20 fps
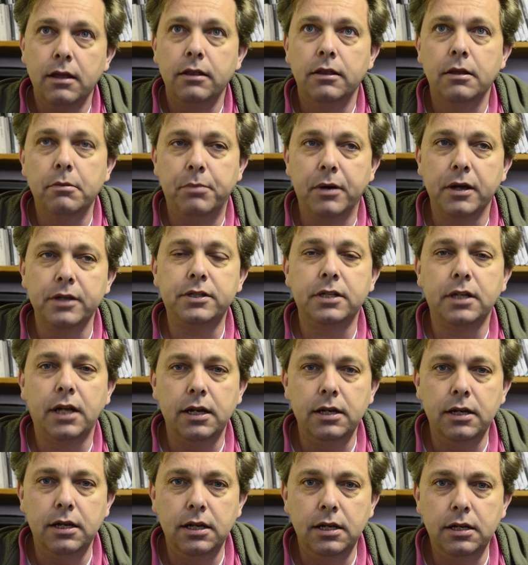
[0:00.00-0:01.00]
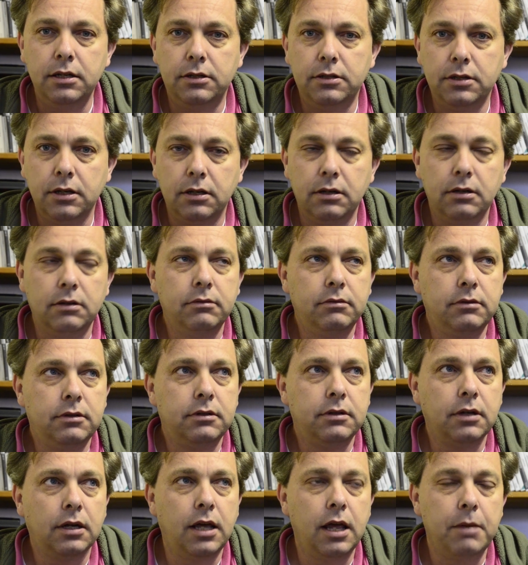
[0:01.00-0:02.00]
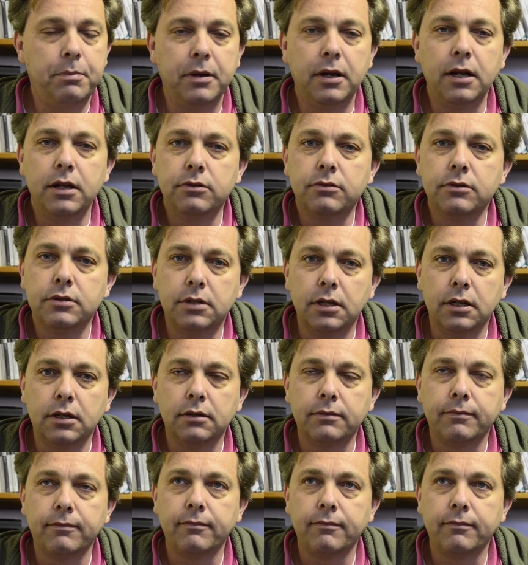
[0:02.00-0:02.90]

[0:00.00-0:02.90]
buzz that I need to keep it interesting.